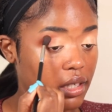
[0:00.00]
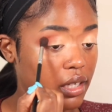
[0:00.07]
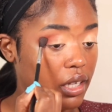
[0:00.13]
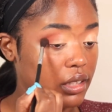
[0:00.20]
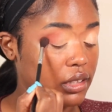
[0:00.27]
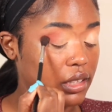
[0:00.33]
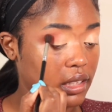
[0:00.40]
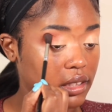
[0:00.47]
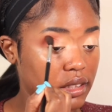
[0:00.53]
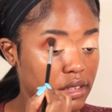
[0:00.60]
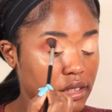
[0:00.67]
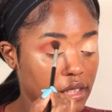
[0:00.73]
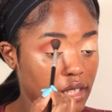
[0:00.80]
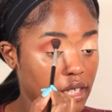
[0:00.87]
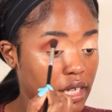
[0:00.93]
As you can
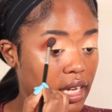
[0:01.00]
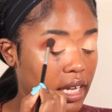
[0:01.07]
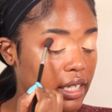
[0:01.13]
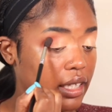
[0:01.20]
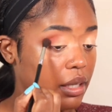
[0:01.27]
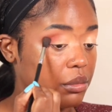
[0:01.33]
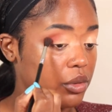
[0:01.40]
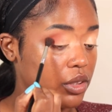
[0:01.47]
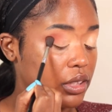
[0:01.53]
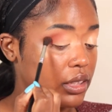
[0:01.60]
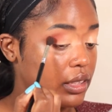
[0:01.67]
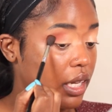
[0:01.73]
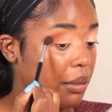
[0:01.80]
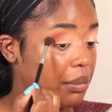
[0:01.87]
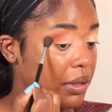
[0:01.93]
see, again I'm just
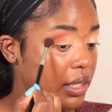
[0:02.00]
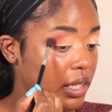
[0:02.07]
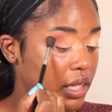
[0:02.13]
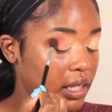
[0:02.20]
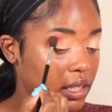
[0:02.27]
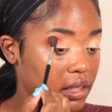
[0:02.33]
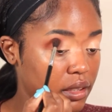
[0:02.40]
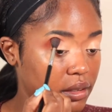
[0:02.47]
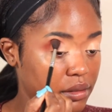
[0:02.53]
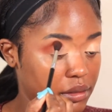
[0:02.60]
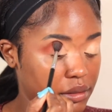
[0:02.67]
tapping it in.